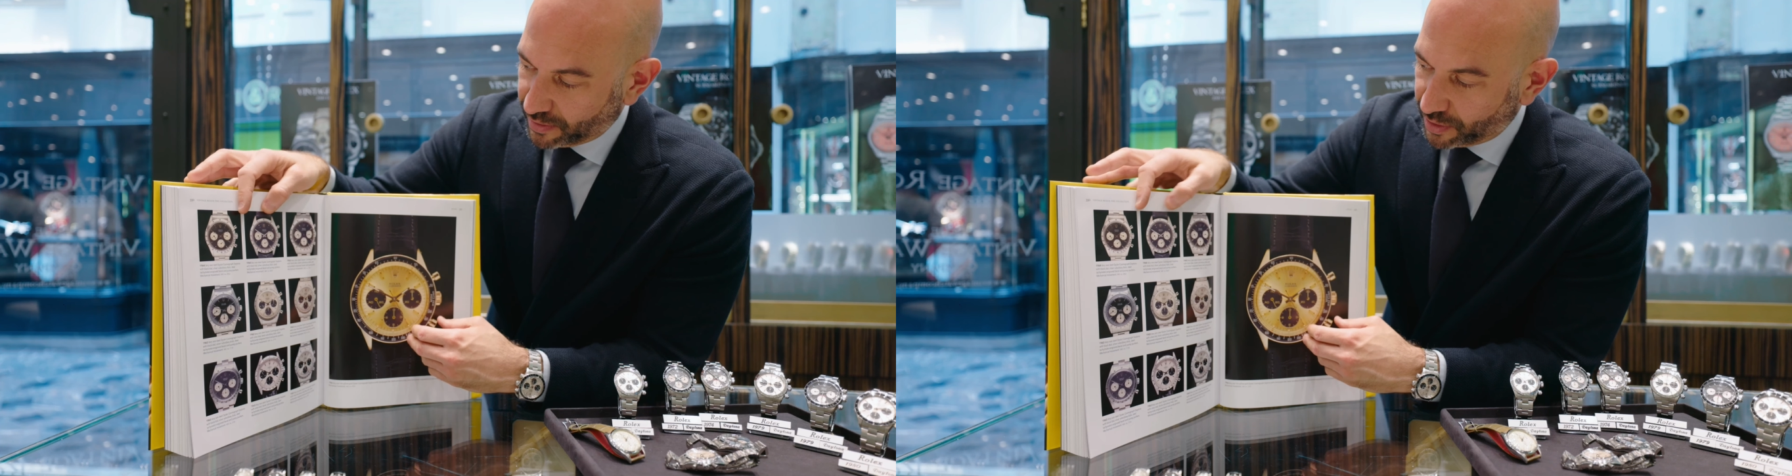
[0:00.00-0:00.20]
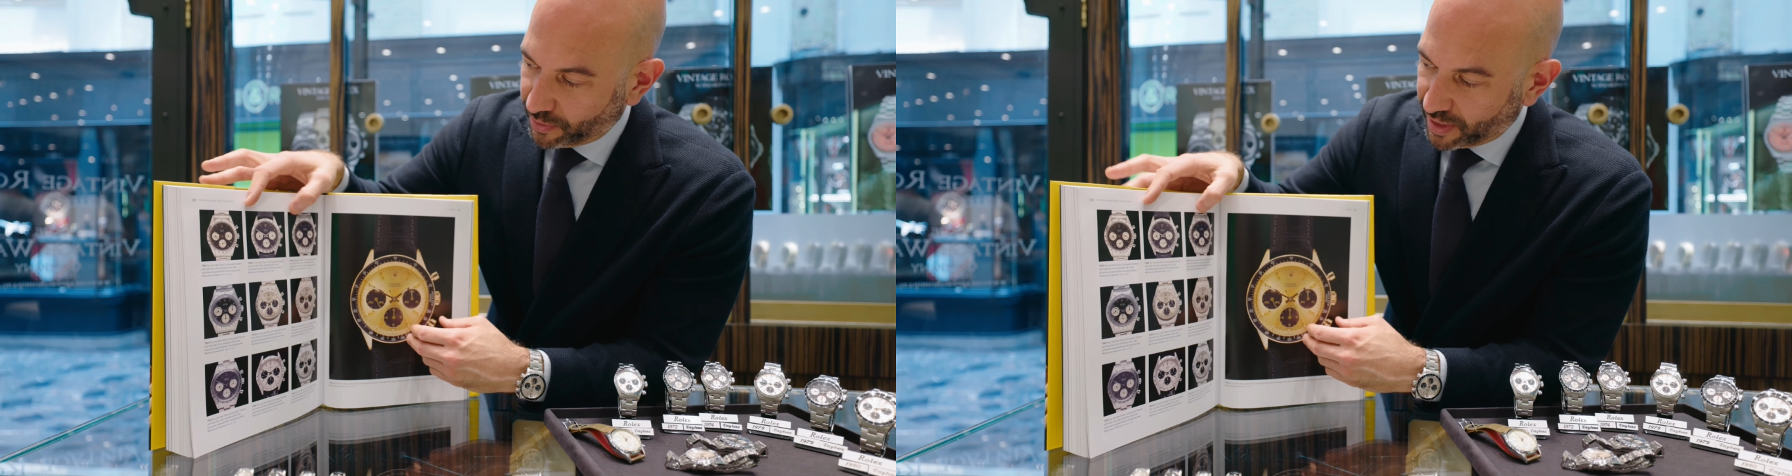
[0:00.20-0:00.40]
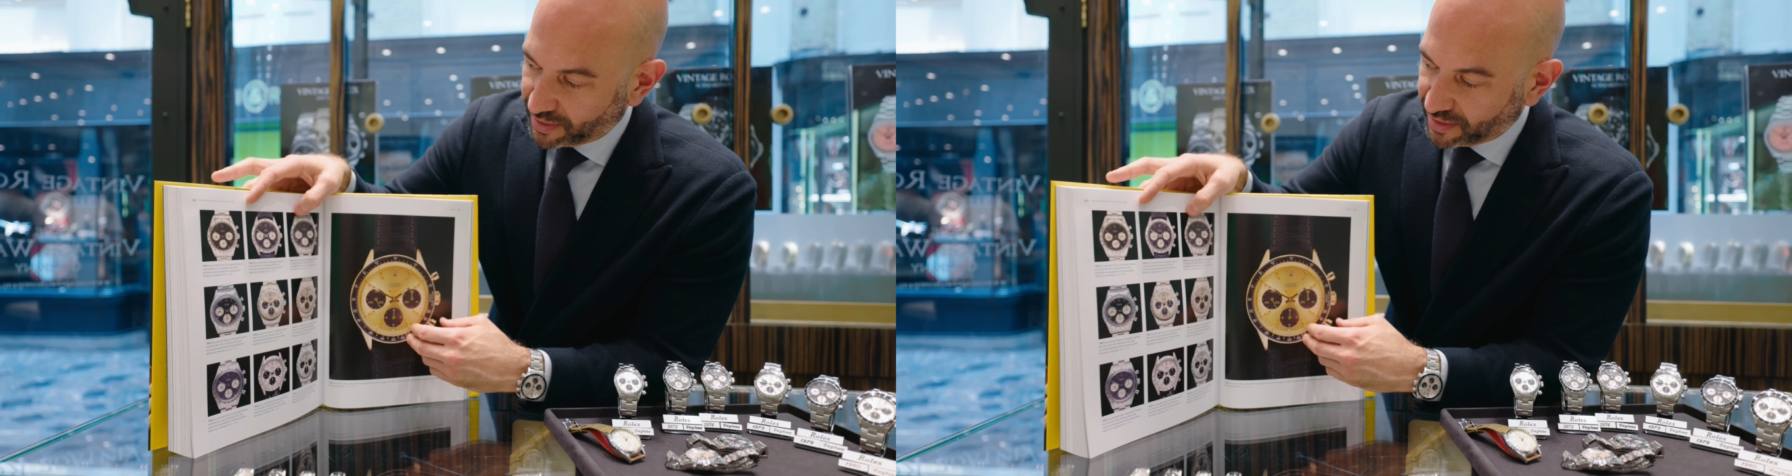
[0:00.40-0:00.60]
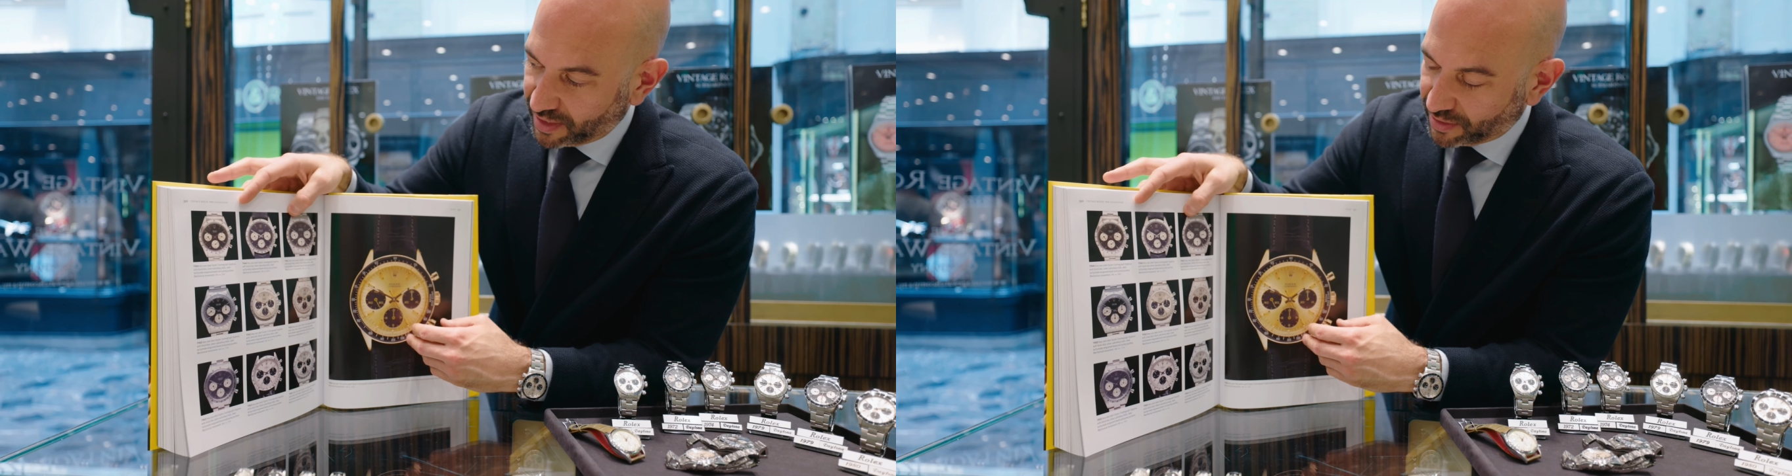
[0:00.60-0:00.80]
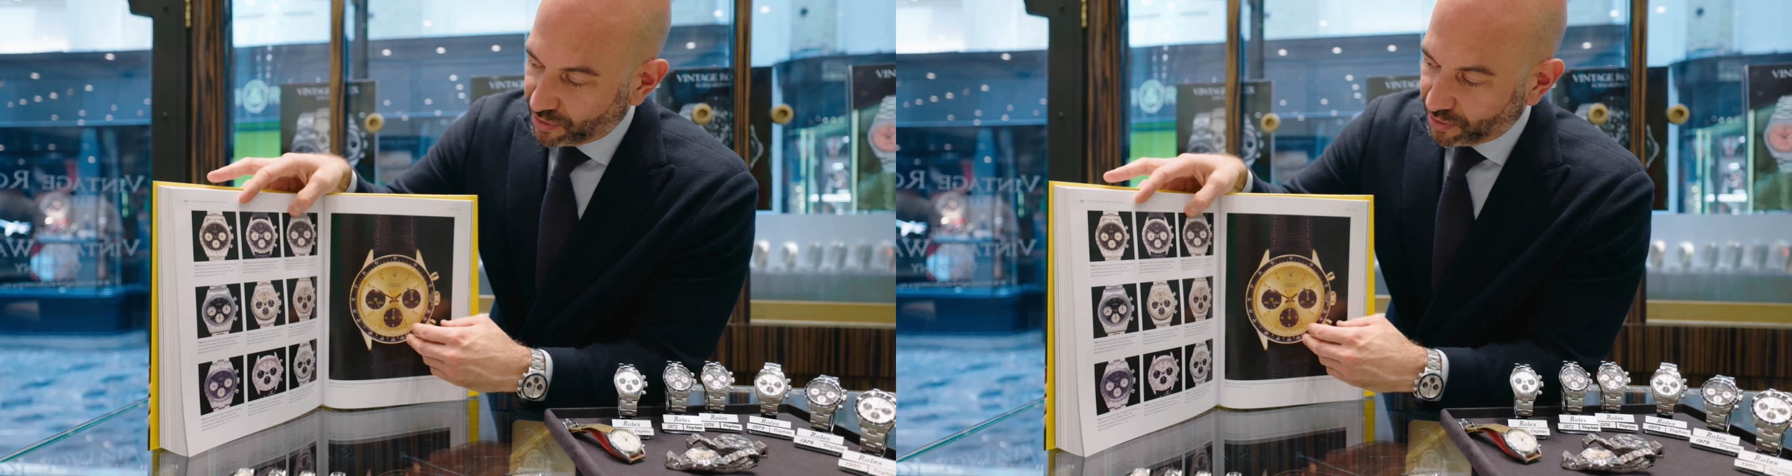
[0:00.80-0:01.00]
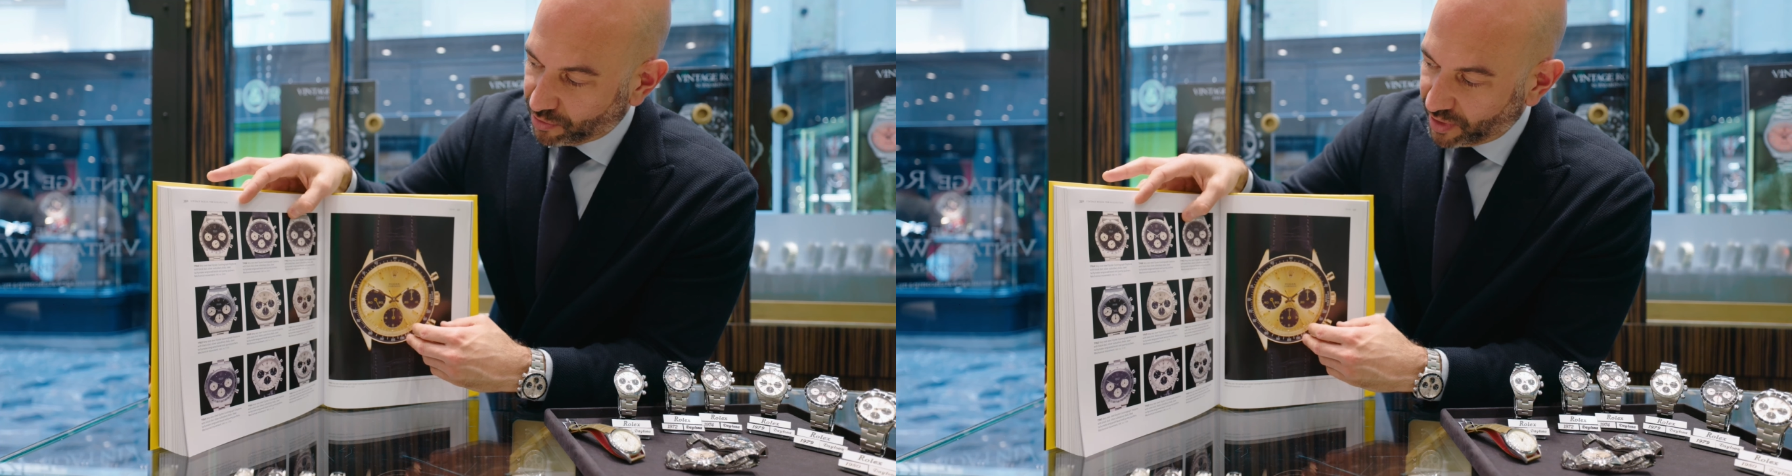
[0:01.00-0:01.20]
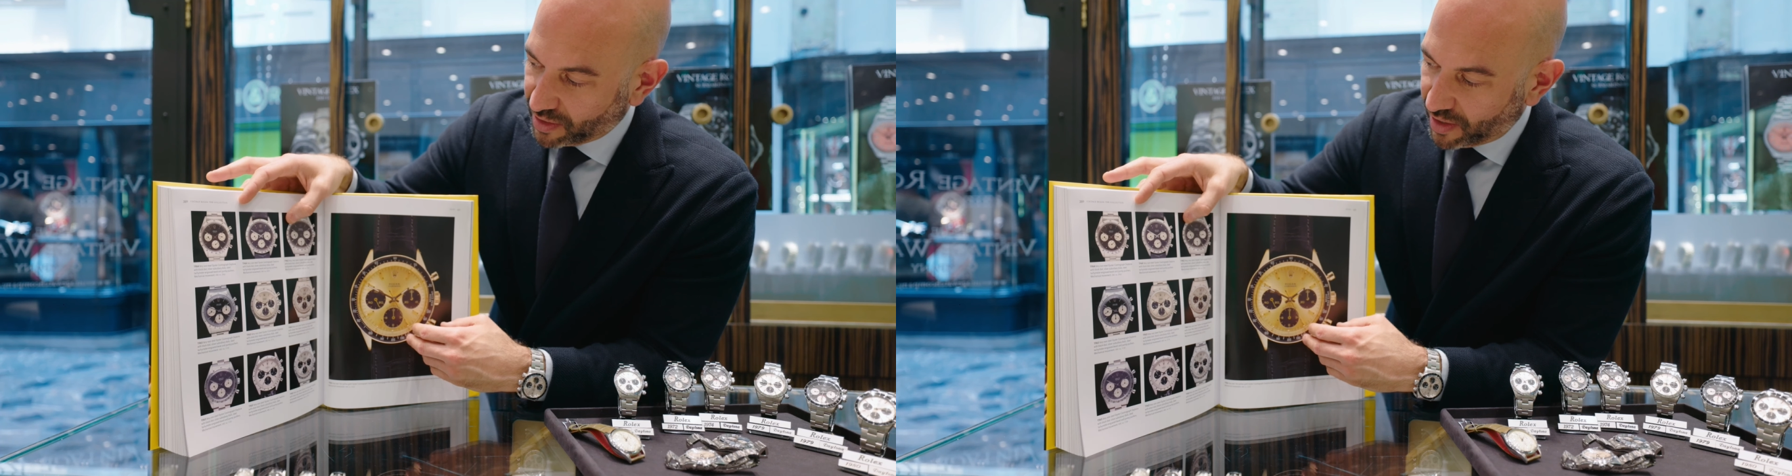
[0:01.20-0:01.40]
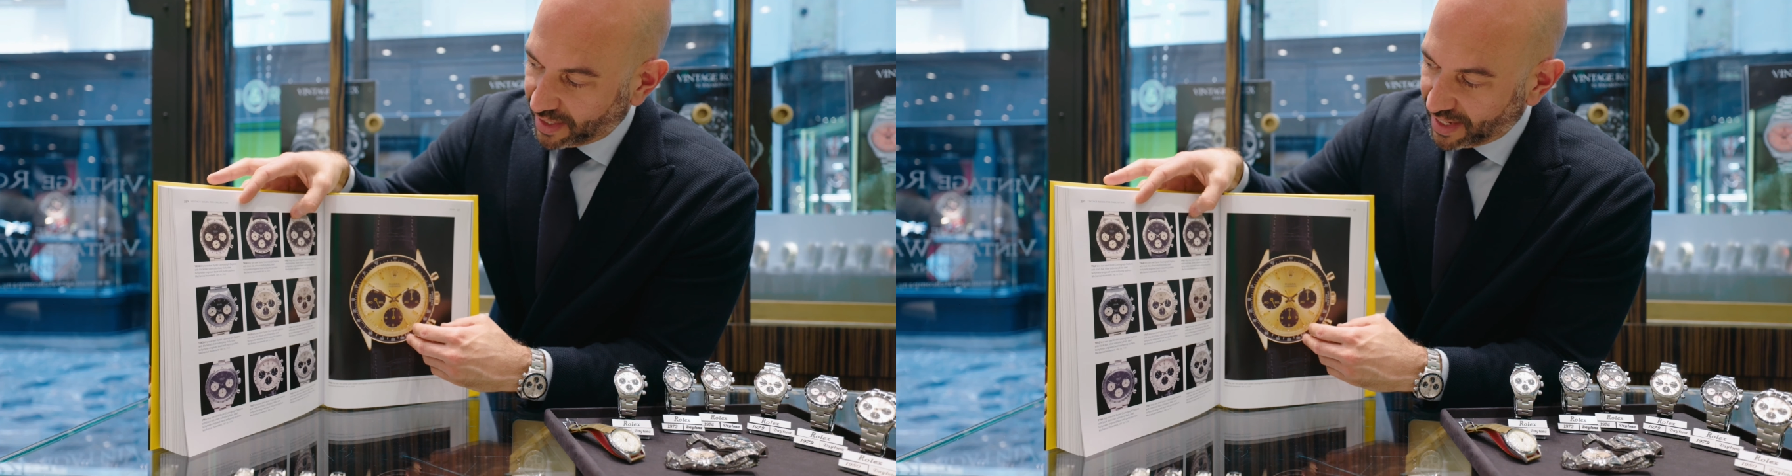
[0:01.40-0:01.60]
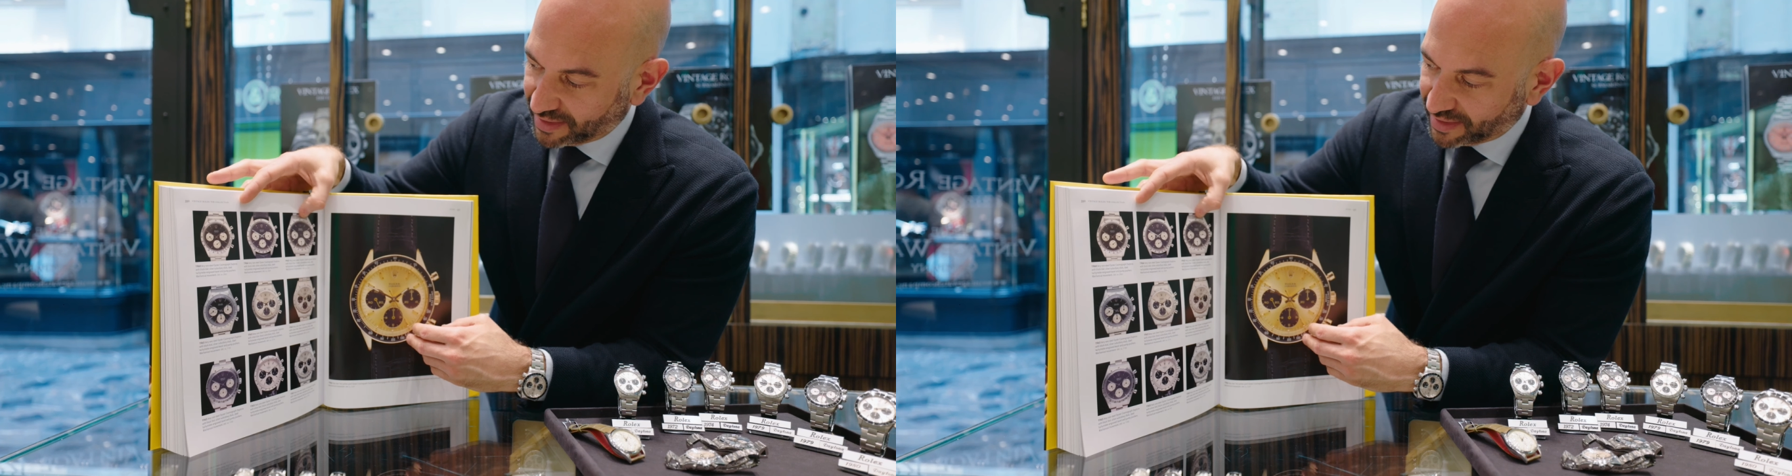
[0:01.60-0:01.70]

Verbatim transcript: So as a 6239